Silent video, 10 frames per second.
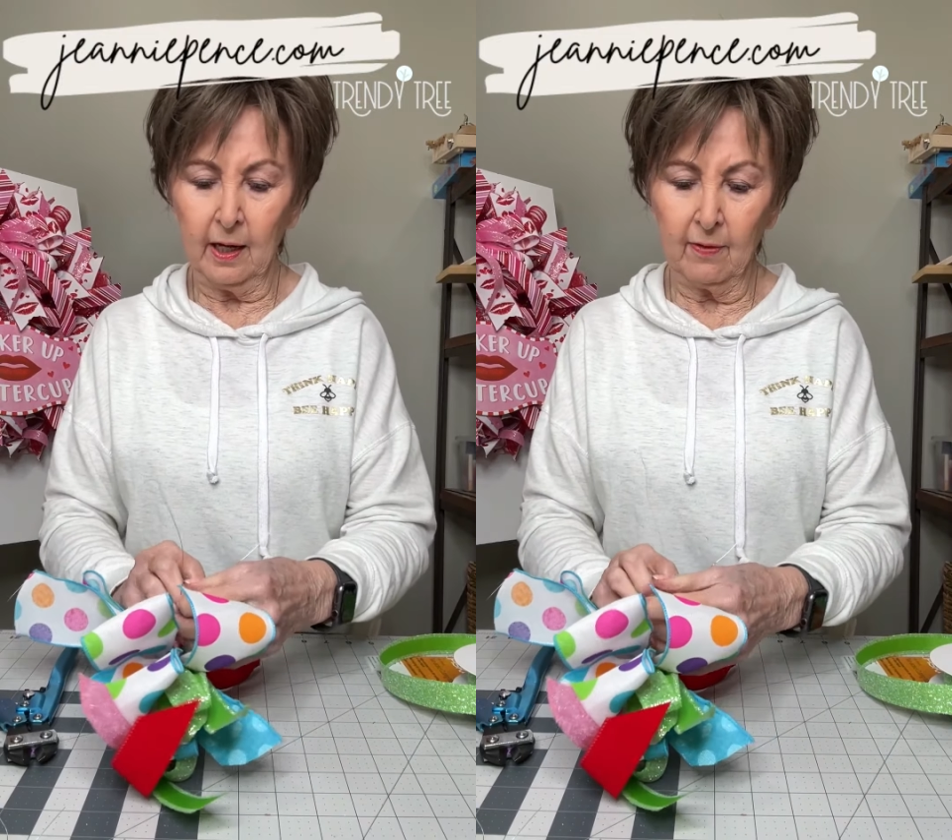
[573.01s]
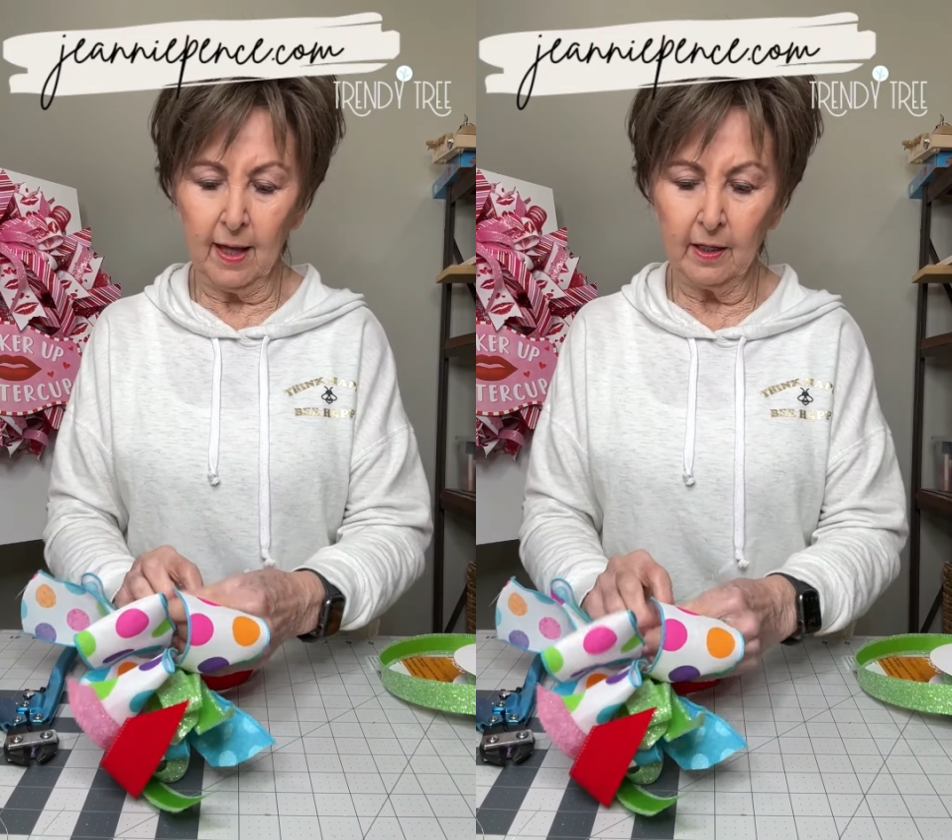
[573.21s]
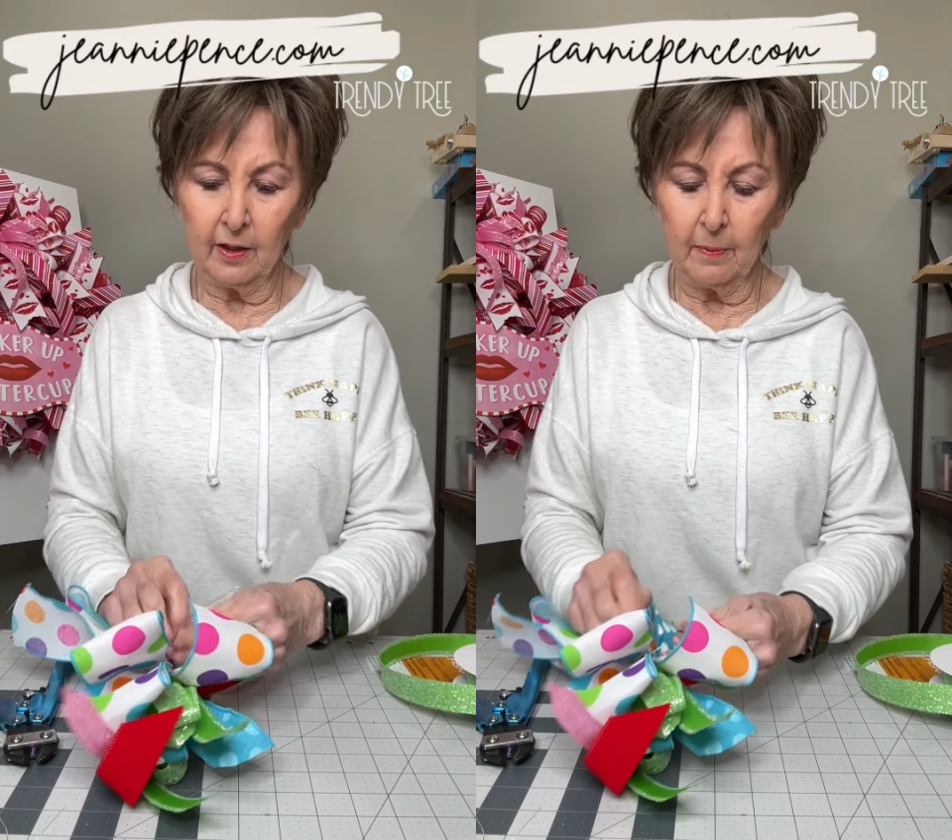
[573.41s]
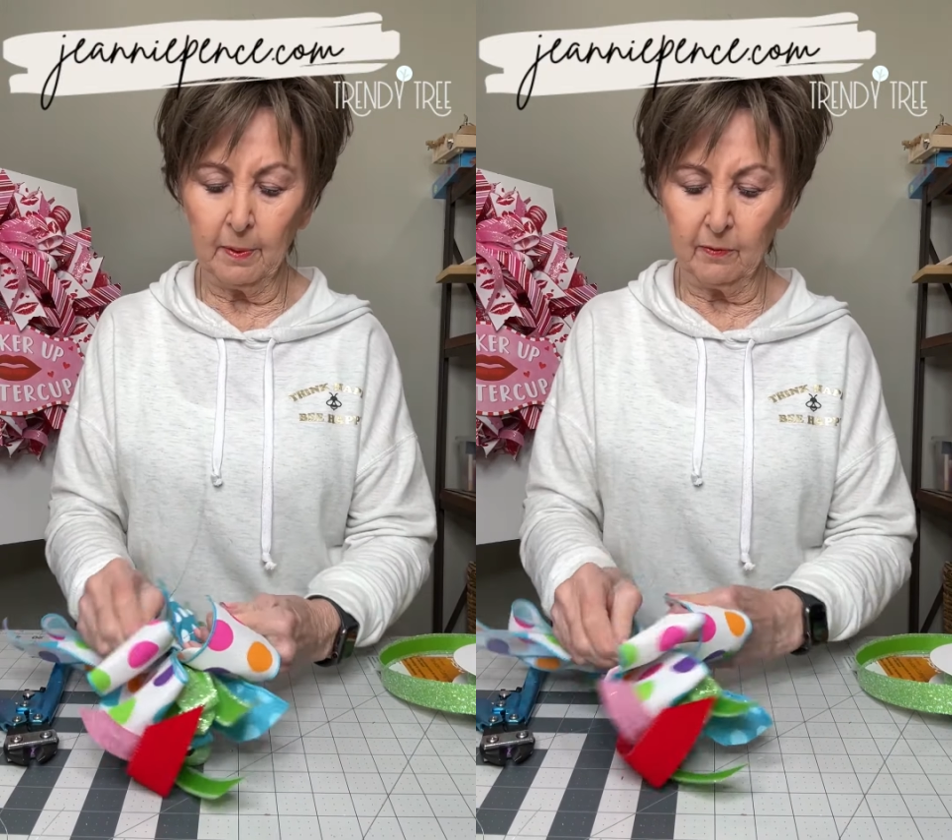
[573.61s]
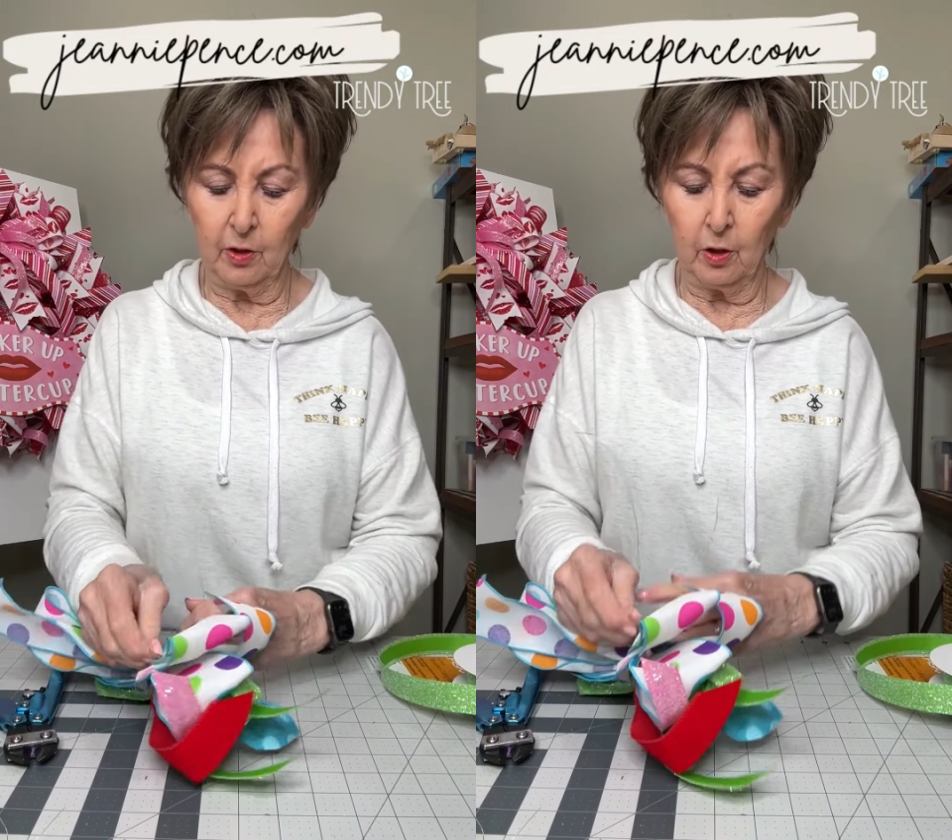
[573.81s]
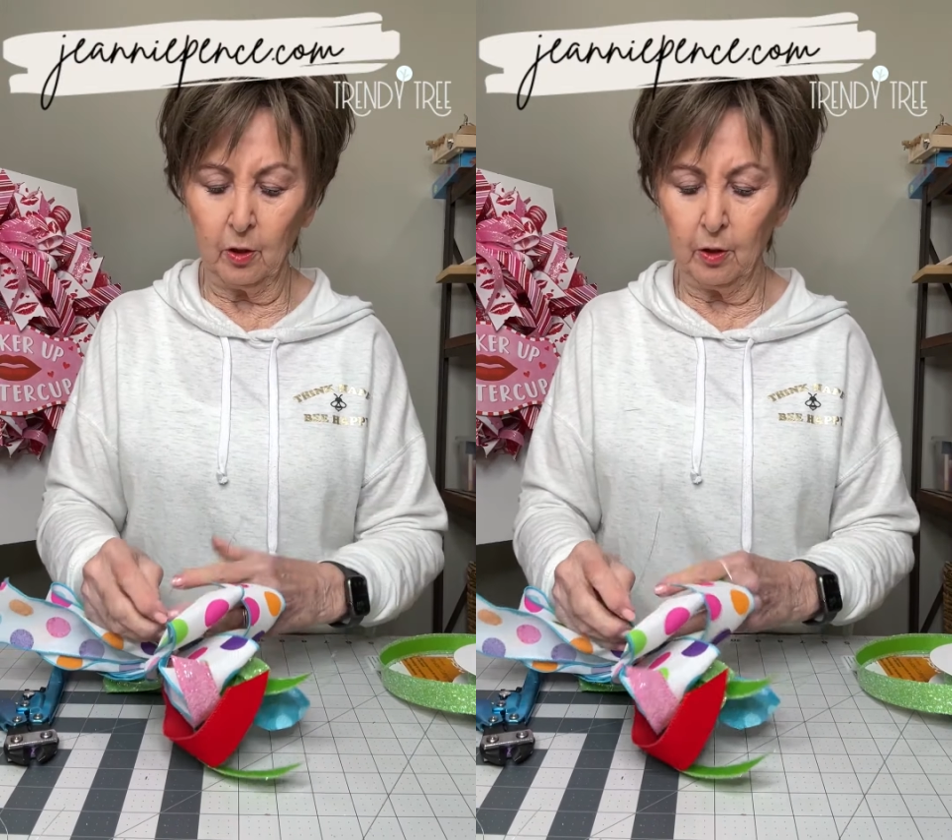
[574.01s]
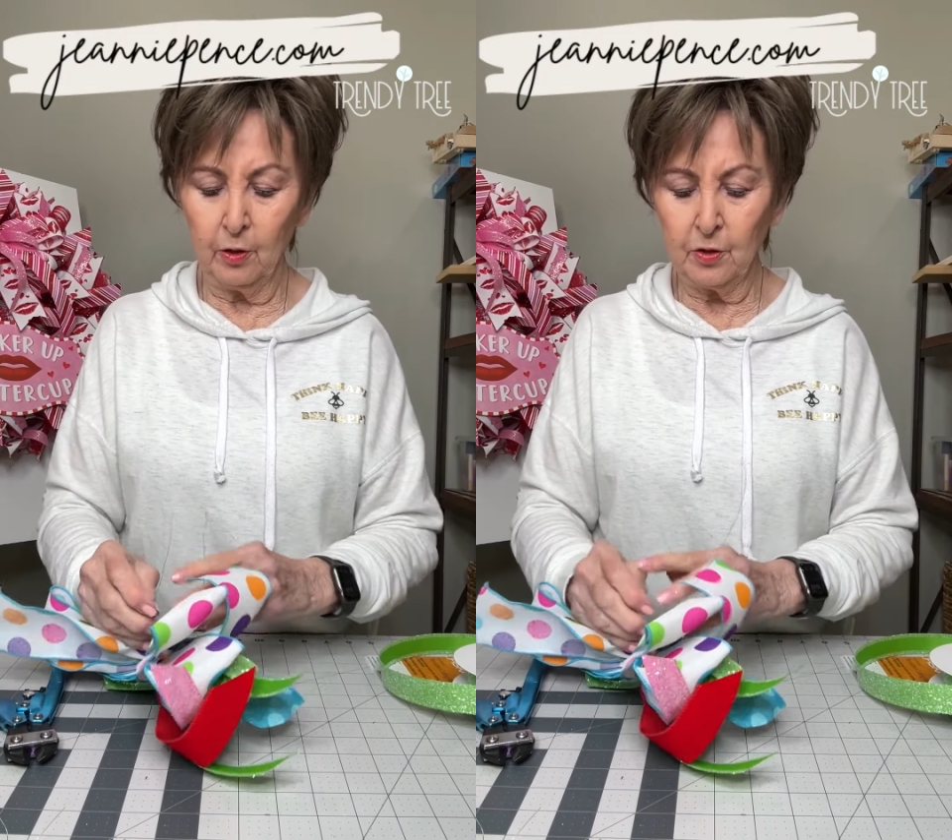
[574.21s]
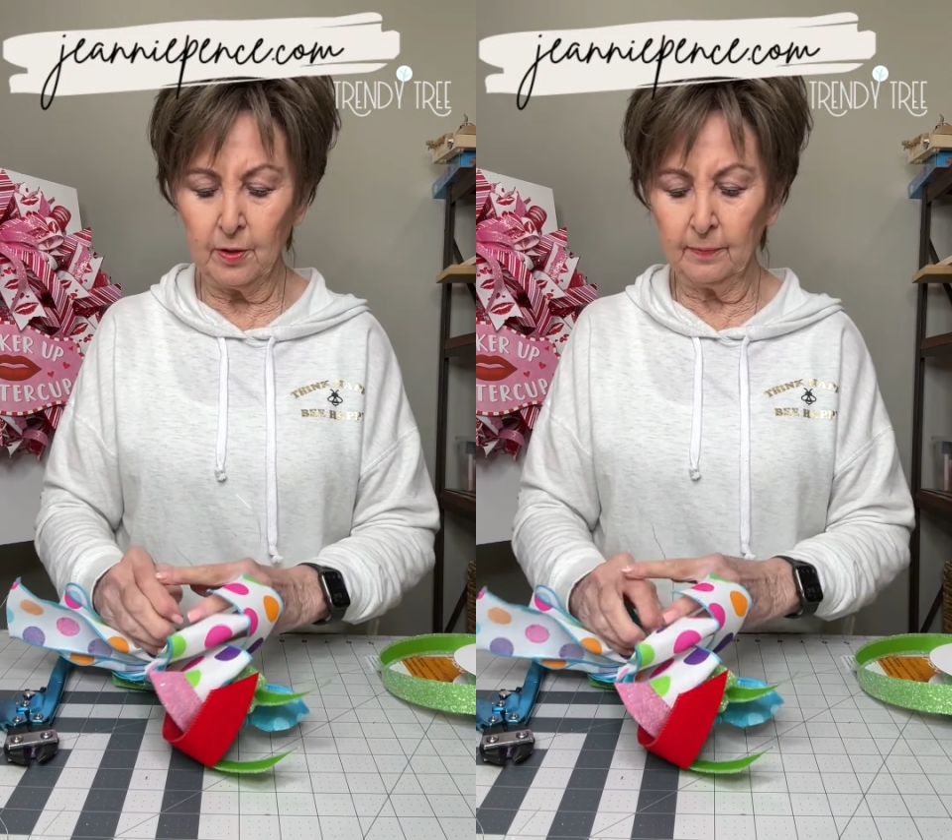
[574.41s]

that a couple of turns.